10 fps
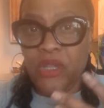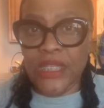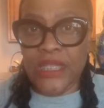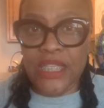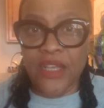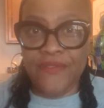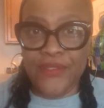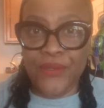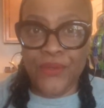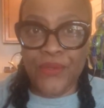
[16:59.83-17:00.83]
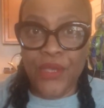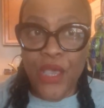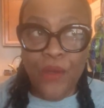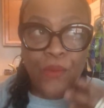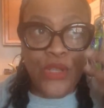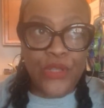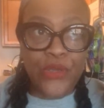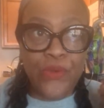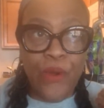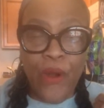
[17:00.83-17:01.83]
to self-soothe. When
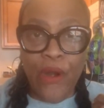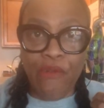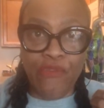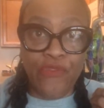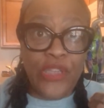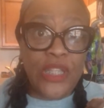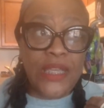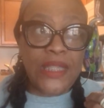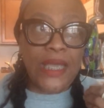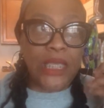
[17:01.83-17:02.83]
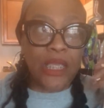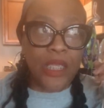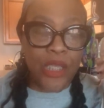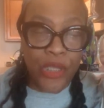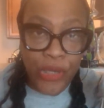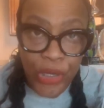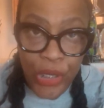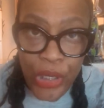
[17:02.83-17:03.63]
you are feeling that you're